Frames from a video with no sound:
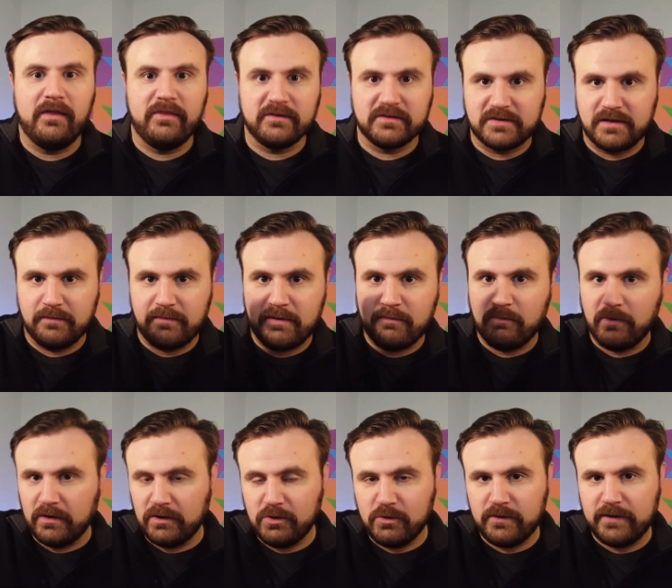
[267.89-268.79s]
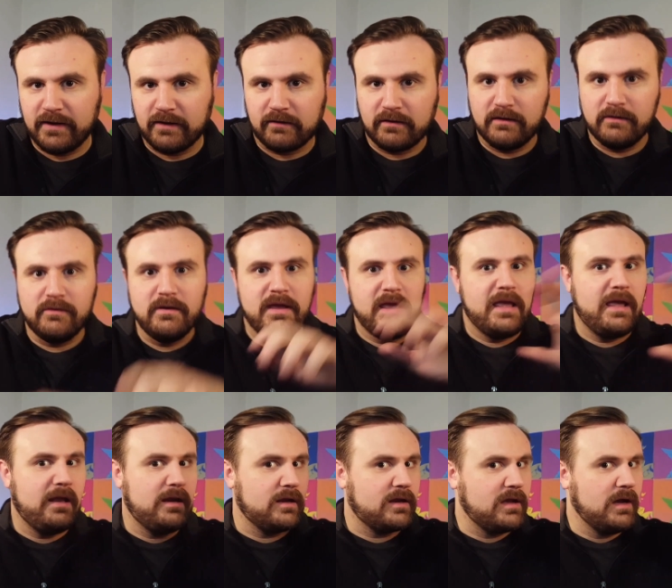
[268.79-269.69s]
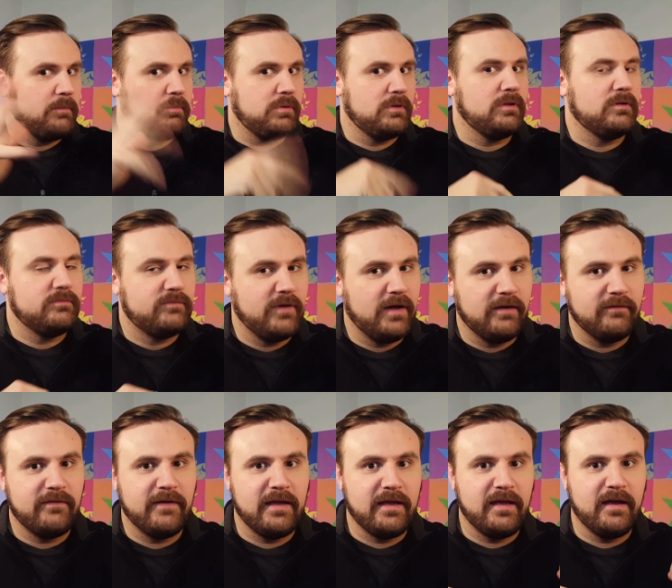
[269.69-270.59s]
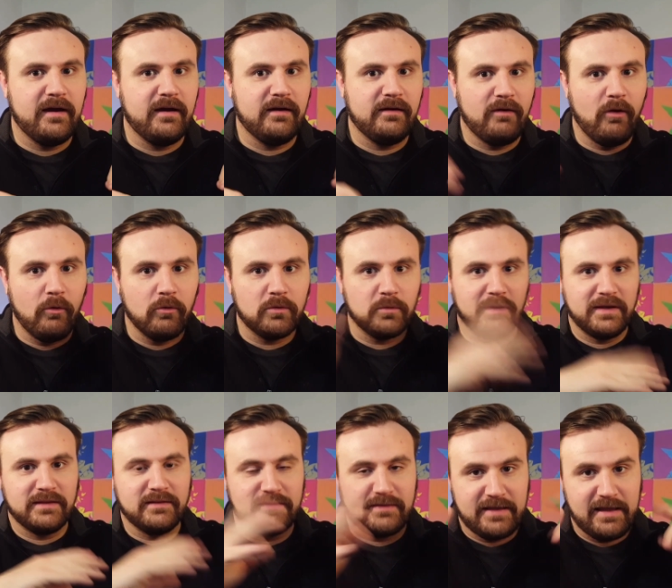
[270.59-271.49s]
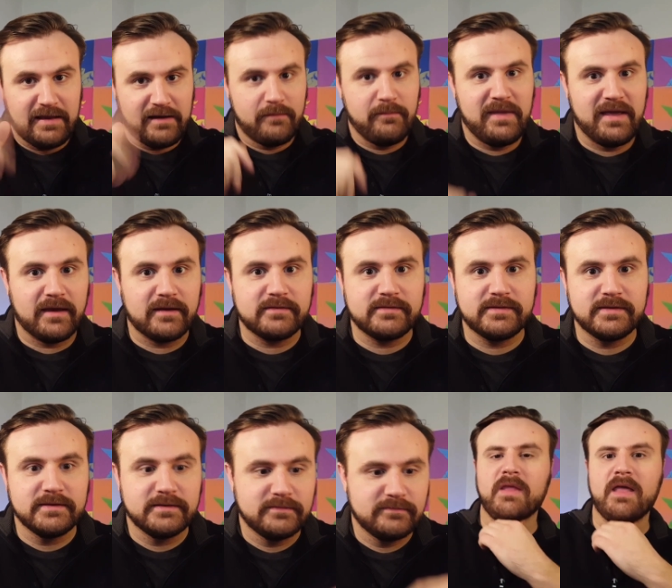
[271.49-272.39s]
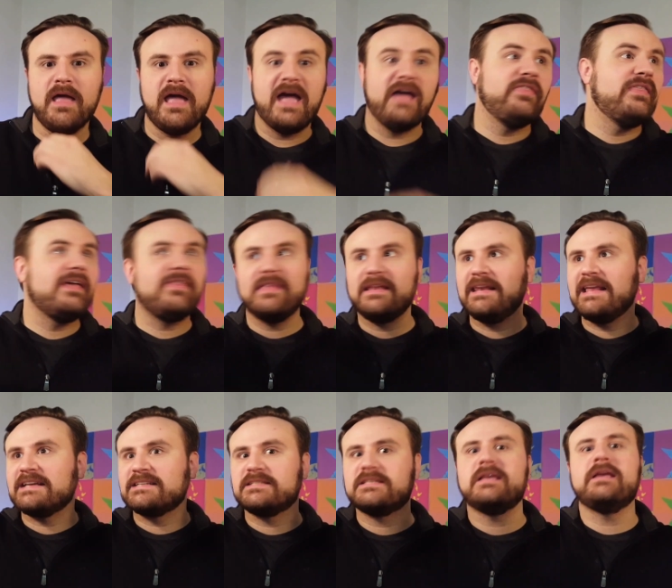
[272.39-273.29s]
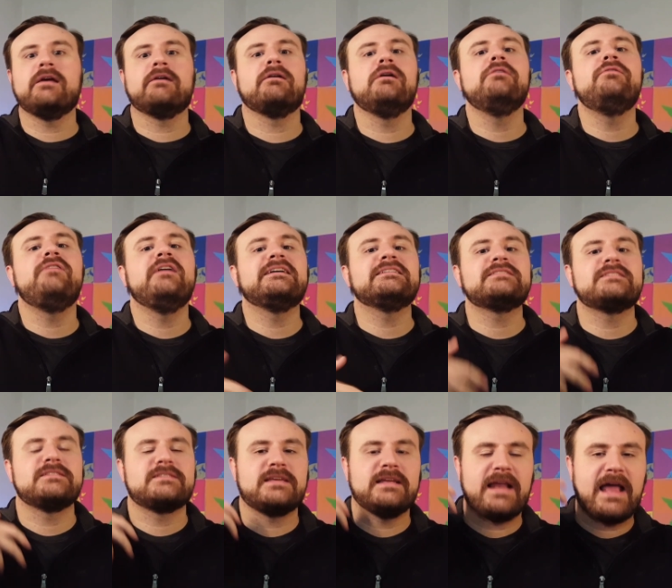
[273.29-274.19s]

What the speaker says: there's going to be one new hero and a couple of old ones in a mix. And then the next Hero Fest